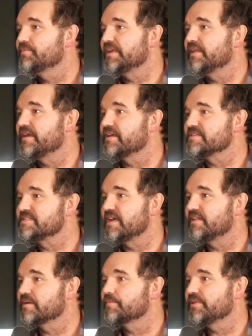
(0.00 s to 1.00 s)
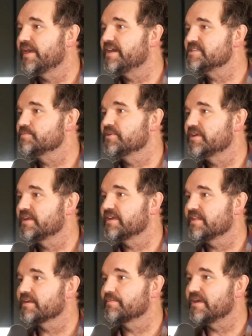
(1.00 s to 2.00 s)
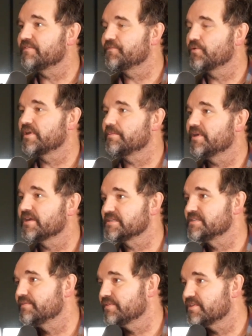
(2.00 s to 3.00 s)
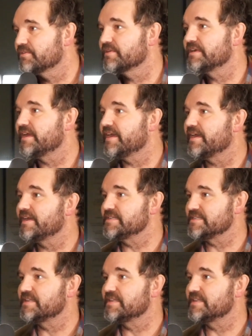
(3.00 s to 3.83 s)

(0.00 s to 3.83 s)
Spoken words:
would be like selling plasma to get like my $40 every 3 days.